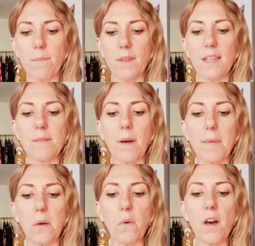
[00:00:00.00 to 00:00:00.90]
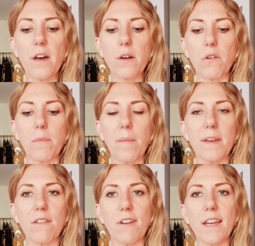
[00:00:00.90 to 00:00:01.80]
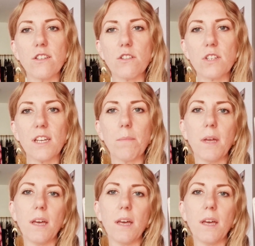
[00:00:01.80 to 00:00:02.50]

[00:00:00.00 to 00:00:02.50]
This might be at work or it might be in a relationship,